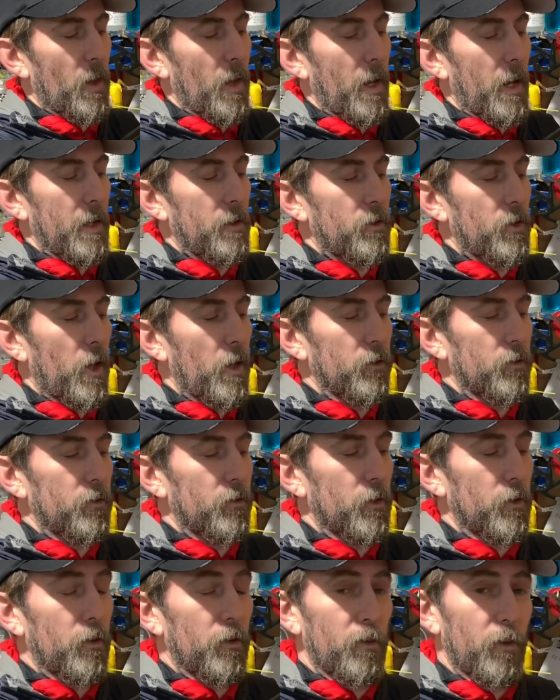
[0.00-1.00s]
it does
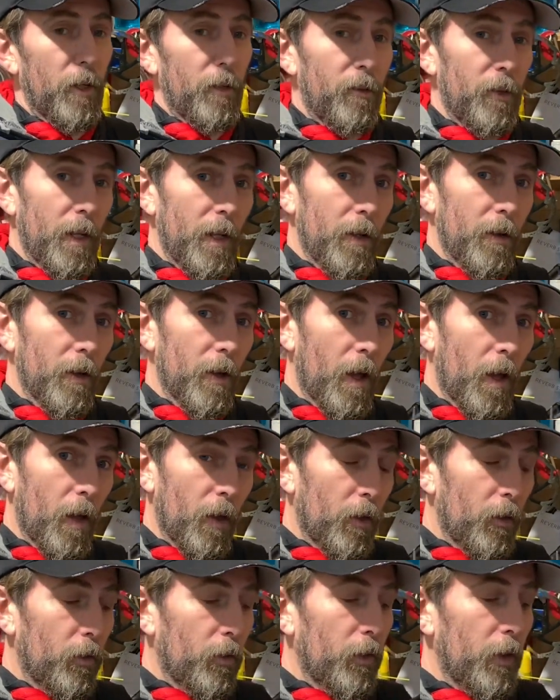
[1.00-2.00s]
sit in
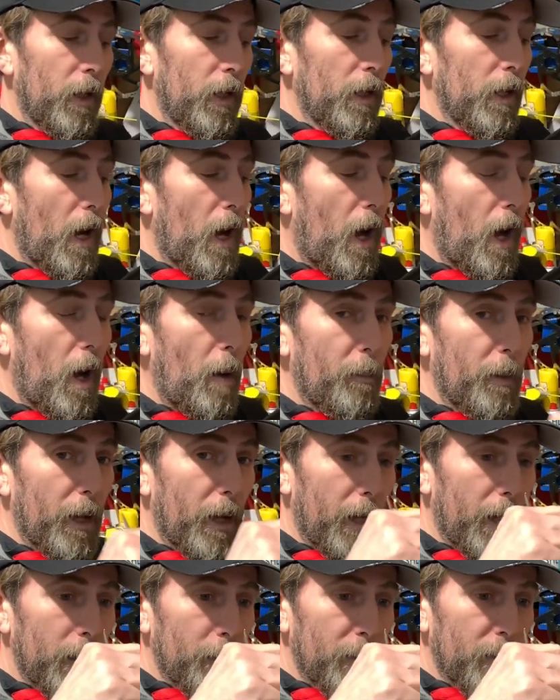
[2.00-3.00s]
the hub
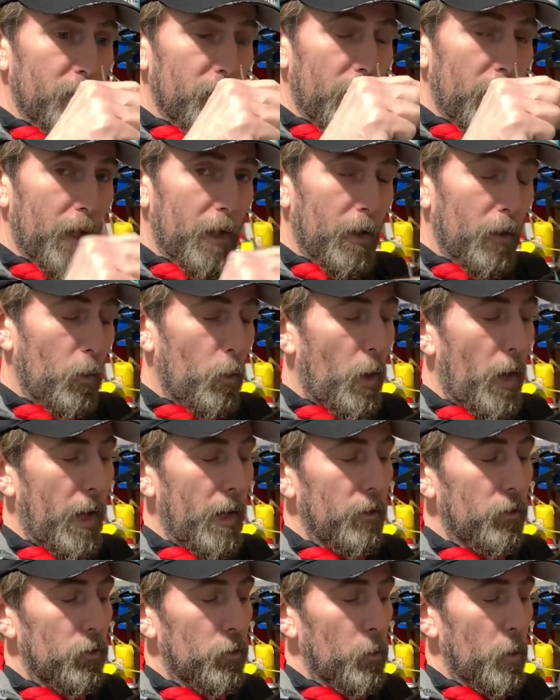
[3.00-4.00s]
in a particular
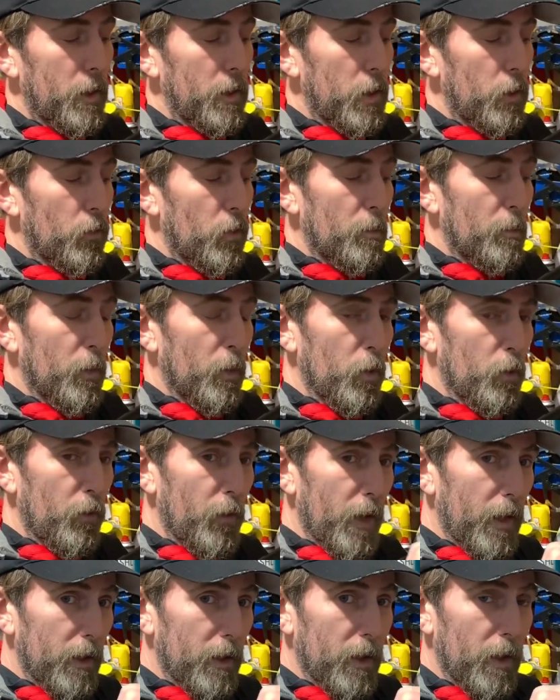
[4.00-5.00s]
way, so when you remove
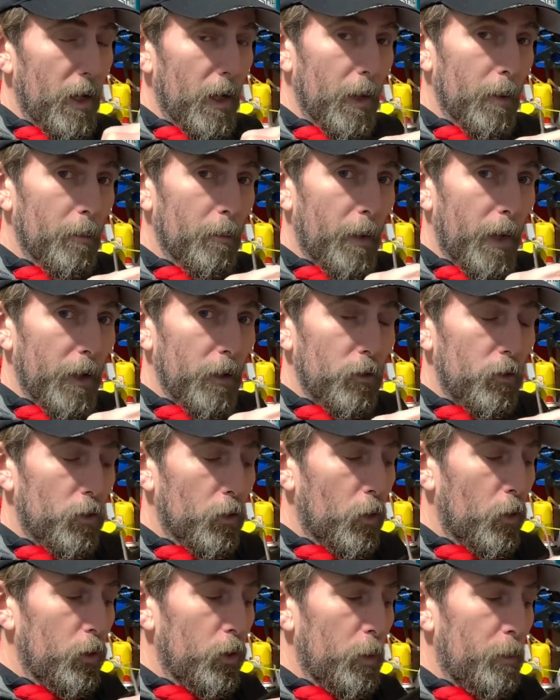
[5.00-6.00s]
it, make
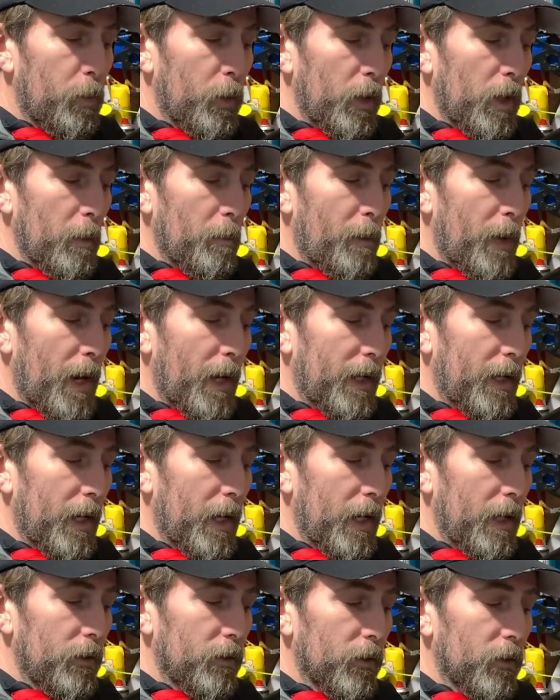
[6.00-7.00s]
sure you put it back
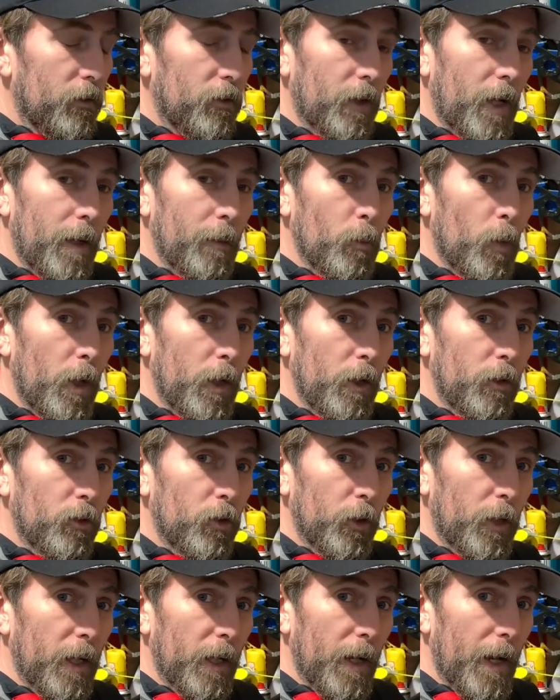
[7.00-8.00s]
in the same way you
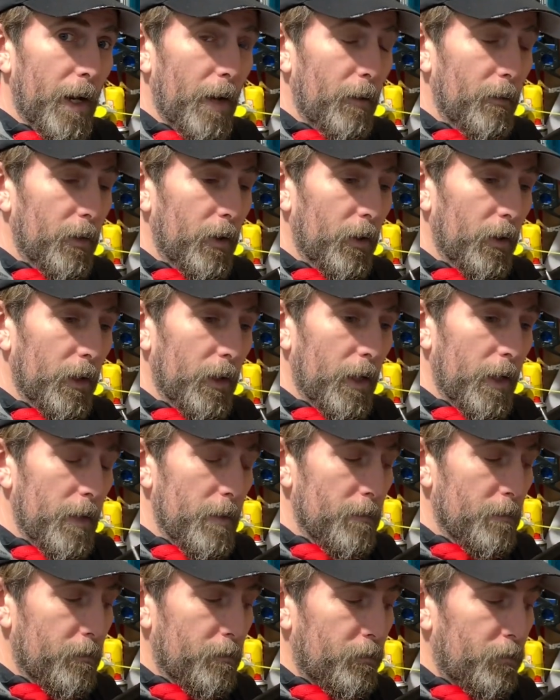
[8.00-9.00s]
took it out. Okay,
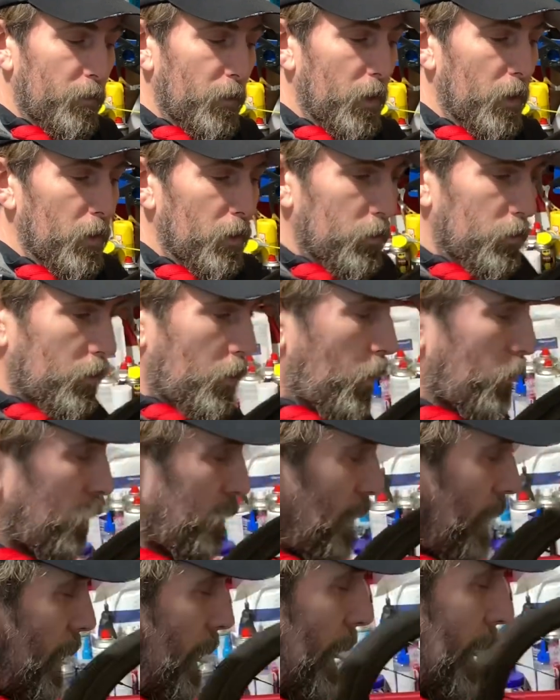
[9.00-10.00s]
so I'm just
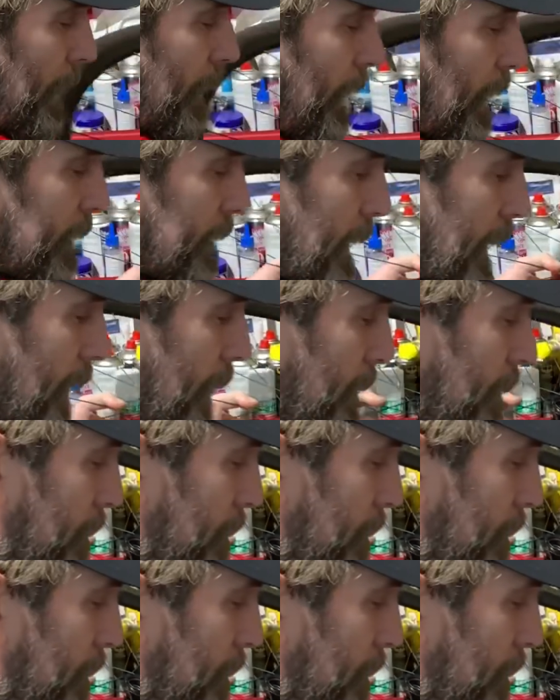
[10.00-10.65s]
going to lay that down.